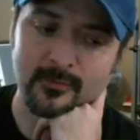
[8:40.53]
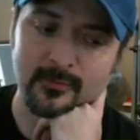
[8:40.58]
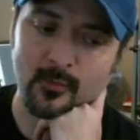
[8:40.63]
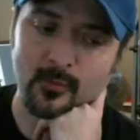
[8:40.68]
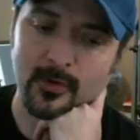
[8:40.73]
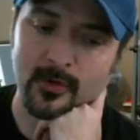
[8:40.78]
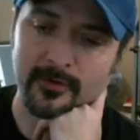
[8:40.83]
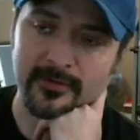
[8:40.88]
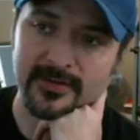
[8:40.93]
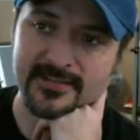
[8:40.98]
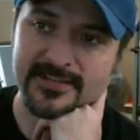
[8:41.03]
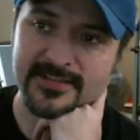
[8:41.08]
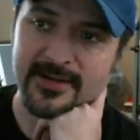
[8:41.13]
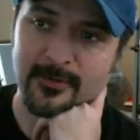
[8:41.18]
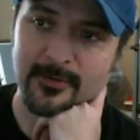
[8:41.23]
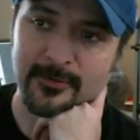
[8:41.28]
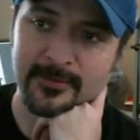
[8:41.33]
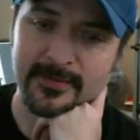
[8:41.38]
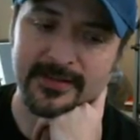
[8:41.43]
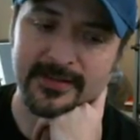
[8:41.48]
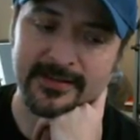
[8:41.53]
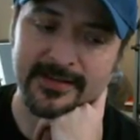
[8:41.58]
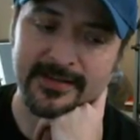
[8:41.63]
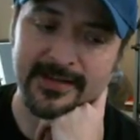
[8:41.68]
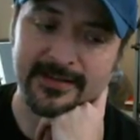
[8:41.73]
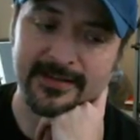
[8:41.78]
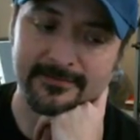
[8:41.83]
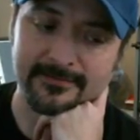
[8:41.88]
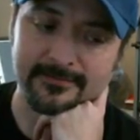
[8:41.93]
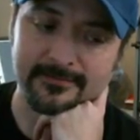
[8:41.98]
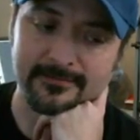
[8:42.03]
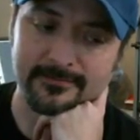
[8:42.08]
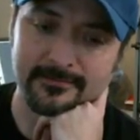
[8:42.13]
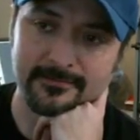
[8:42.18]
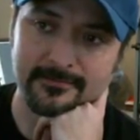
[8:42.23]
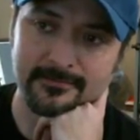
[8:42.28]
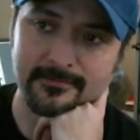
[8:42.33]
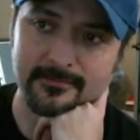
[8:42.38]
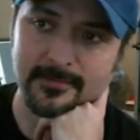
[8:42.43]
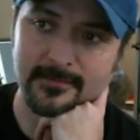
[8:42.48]
worked things out with me and got
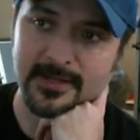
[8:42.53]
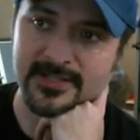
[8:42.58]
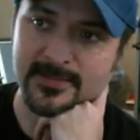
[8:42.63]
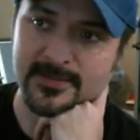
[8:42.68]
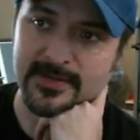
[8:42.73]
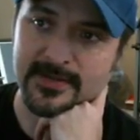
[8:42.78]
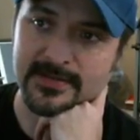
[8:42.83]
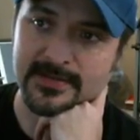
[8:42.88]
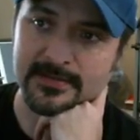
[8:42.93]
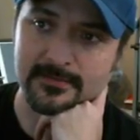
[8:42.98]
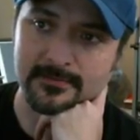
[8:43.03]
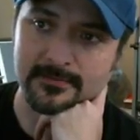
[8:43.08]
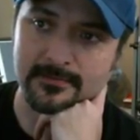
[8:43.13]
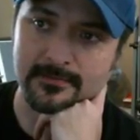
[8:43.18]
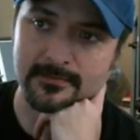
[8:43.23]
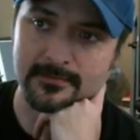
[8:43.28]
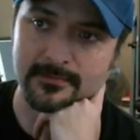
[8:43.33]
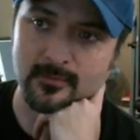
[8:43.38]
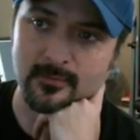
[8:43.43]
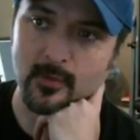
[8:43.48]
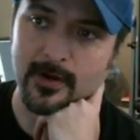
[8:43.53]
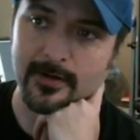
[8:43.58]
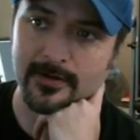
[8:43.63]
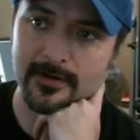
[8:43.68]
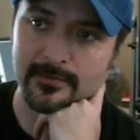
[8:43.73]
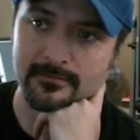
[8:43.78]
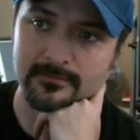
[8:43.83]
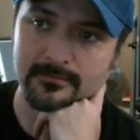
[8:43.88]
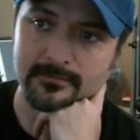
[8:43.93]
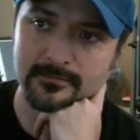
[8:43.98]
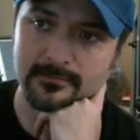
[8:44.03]
my speed where it